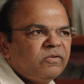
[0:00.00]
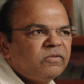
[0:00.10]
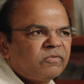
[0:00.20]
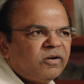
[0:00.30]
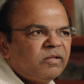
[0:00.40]

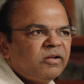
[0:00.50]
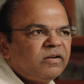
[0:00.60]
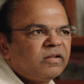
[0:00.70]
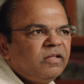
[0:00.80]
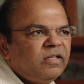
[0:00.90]
use quite a
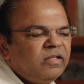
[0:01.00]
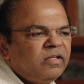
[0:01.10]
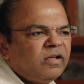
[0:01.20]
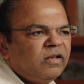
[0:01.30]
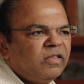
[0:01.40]
bit
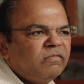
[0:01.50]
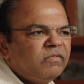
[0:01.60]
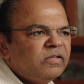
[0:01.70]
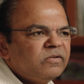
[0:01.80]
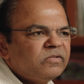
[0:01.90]
and then
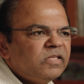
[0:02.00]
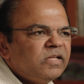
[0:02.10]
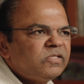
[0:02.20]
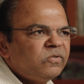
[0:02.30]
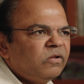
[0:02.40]
we use
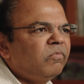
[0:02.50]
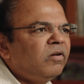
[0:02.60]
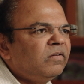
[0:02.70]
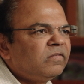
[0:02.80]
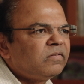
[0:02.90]
the
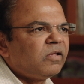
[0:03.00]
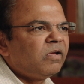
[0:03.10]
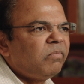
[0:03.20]
pseudomonas uh,